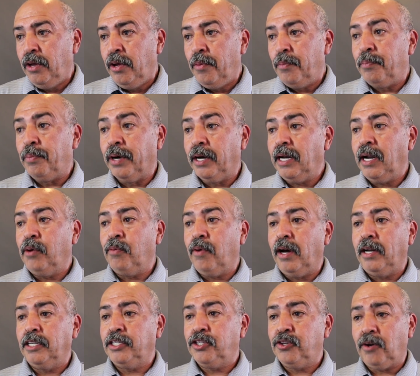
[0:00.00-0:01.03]
but I want
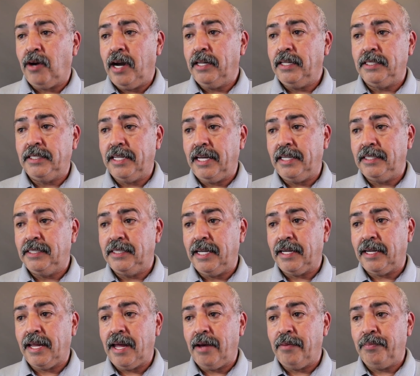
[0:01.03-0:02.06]
to try the 10-cent
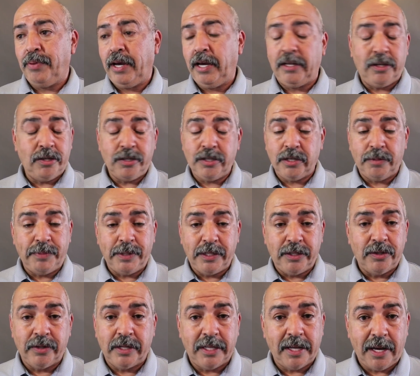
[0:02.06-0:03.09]
campaign. You should be
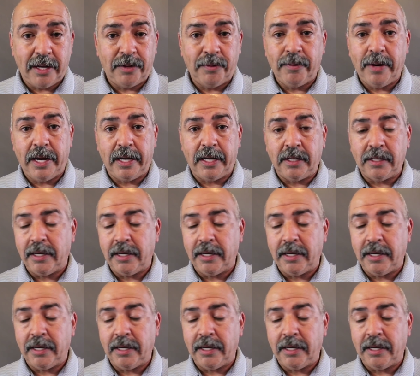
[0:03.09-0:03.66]
doing that already.